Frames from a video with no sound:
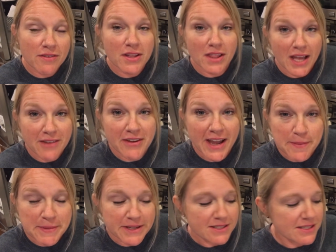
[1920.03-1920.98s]
it, life
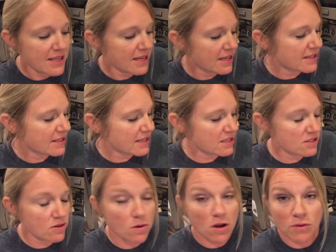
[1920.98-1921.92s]
happens, and things
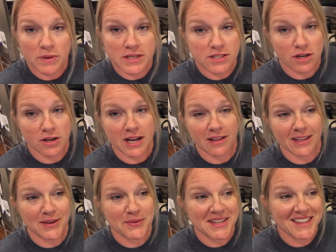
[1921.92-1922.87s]
don't always turn out
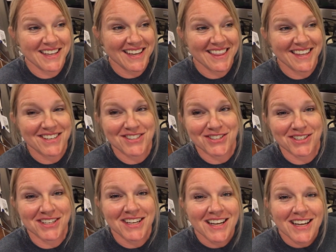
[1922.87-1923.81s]
like we think they should.
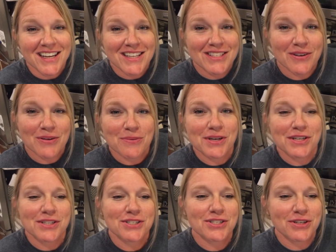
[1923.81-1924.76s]
So I wanted
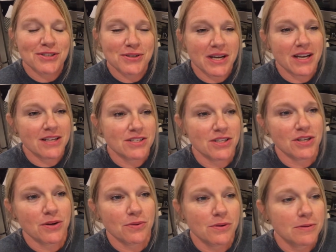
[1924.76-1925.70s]
to show you guys, you
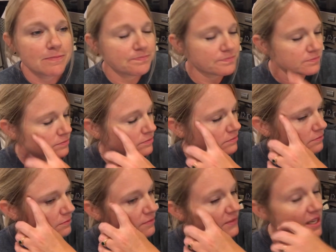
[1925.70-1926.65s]
know,
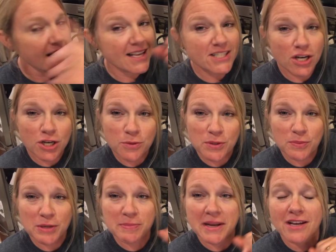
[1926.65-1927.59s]
I started with
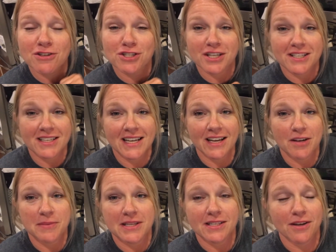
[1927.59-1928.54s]
1 pouch because I doubted
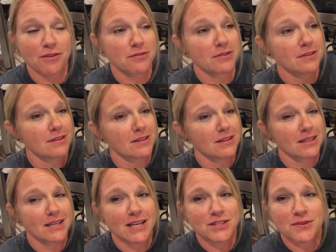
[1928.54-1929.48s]
myself. The
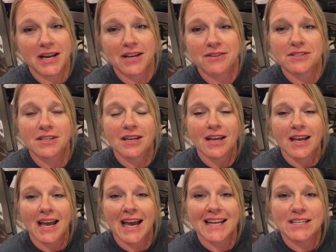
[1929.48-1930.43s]
next round,
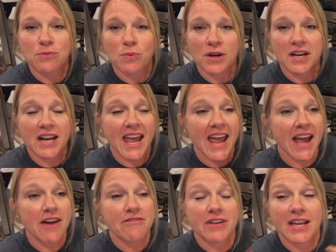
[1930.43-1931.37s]
I did
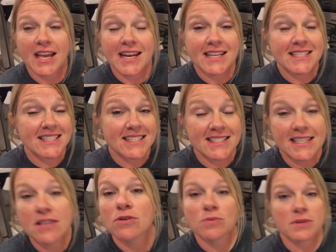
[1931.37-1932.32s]
1.5, and it
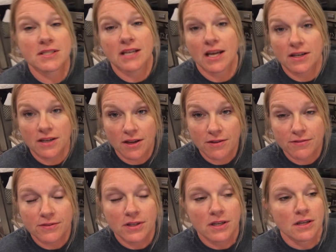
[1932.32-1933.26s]
still was not enough.
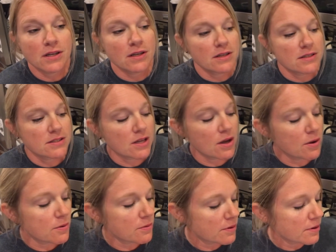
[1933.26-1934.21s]

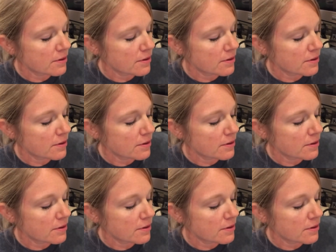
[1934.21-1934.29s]
So,